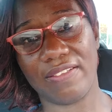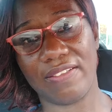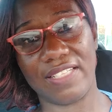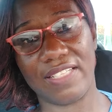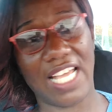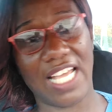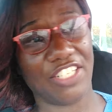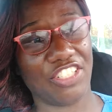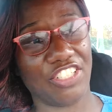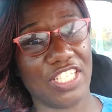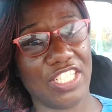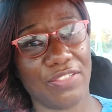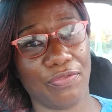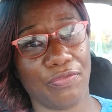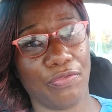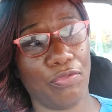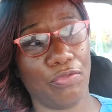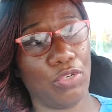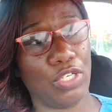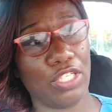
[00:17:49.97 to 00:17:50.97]
that she's
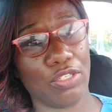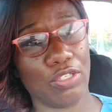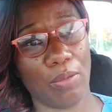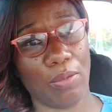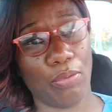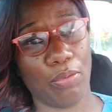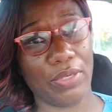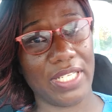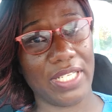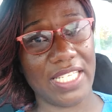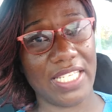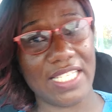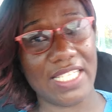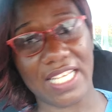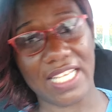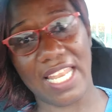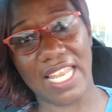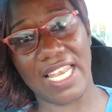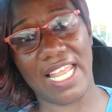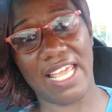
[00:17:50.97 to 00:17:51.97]
filling up with the eat
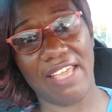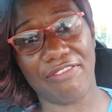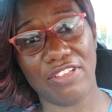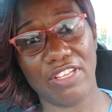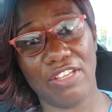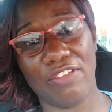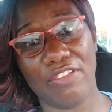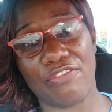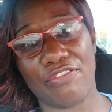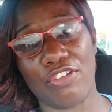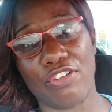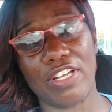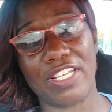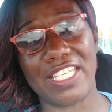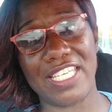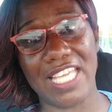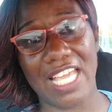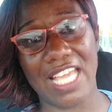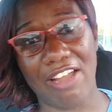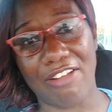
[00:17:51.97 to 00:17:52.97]
and left for go
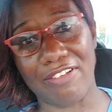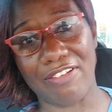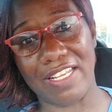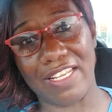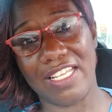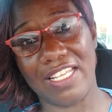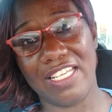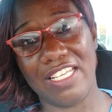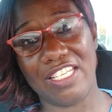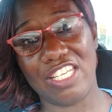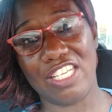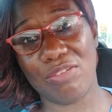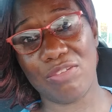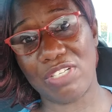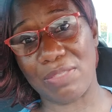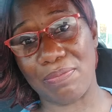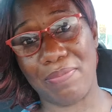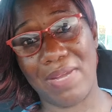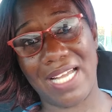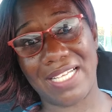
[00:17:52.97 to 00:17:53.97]
carry. You know
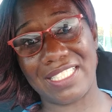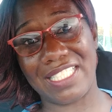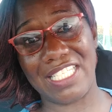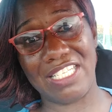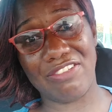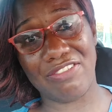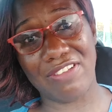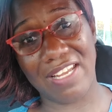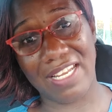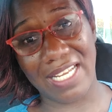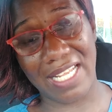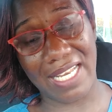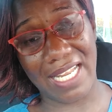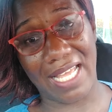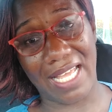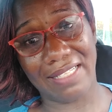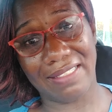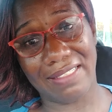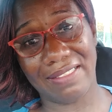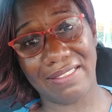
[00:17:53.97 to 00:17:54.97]
much bacteria in
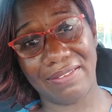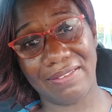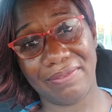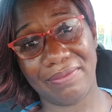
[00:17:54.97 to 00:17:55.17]
that?